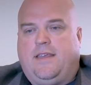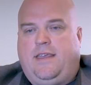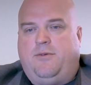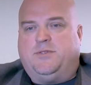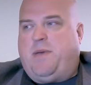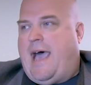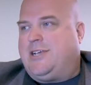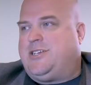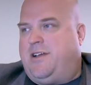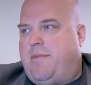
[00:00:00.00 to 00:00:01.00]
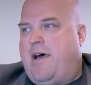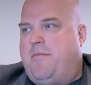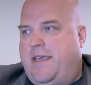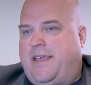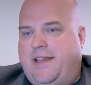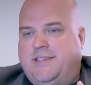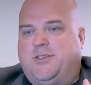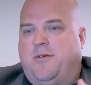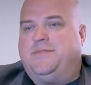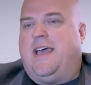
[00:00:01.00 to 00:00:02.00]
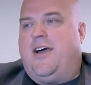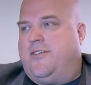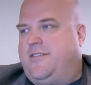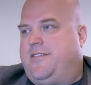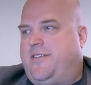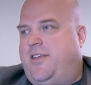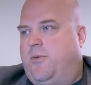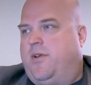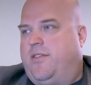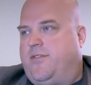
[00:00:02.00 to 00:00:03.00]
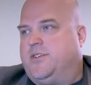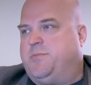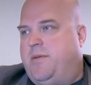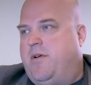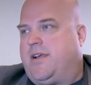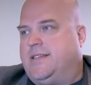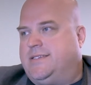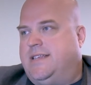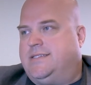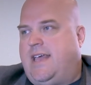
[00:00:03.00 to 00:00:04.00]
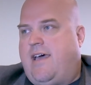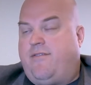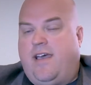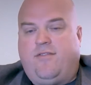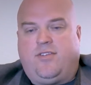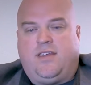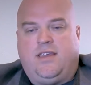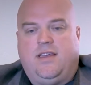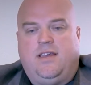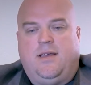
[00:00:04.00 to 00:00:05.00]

he was passionate about making his hometown, you know, one of the first mid-market cities to have 5G.